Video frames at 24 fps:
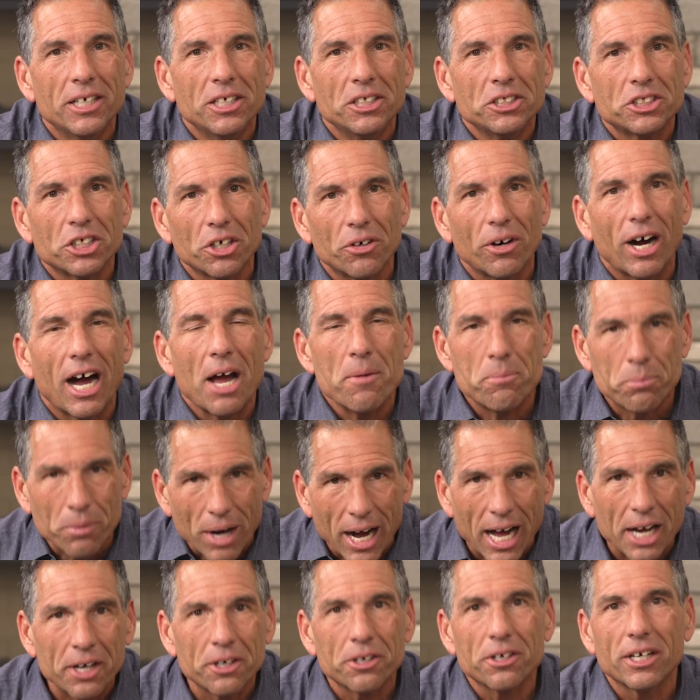So I
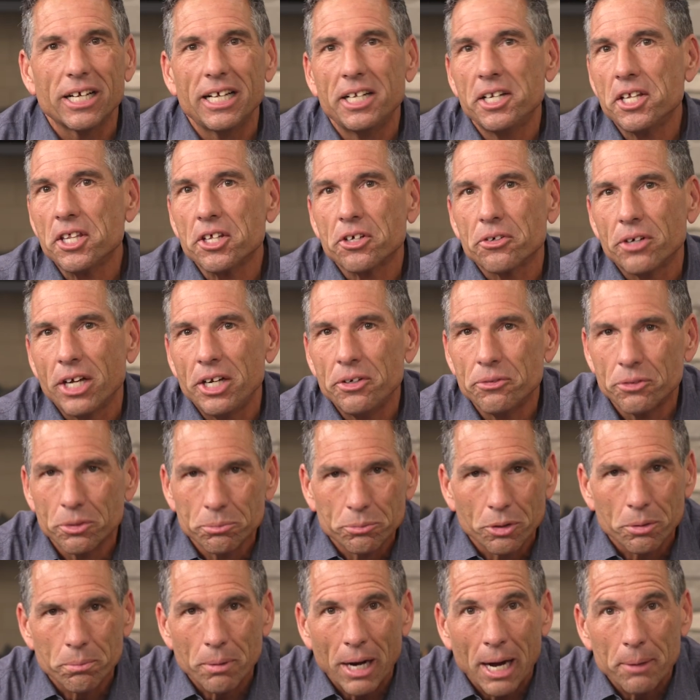brought her into the green room
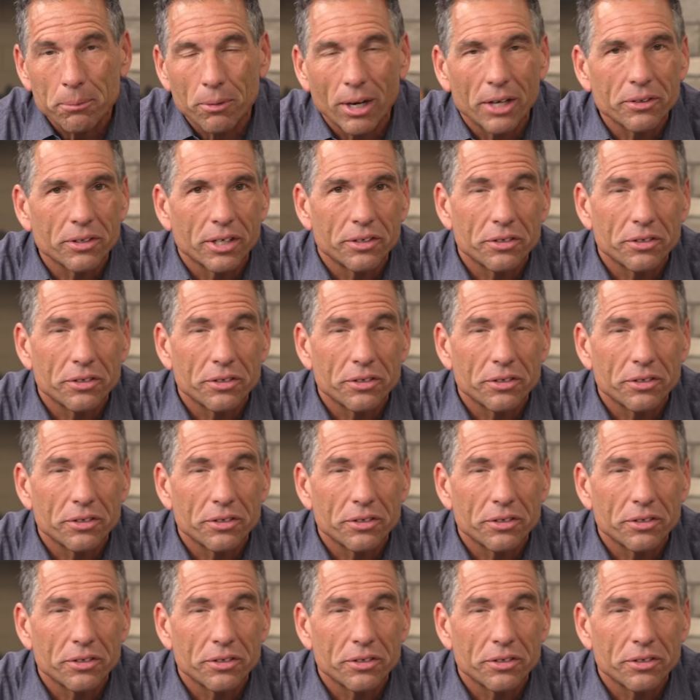where Bob was.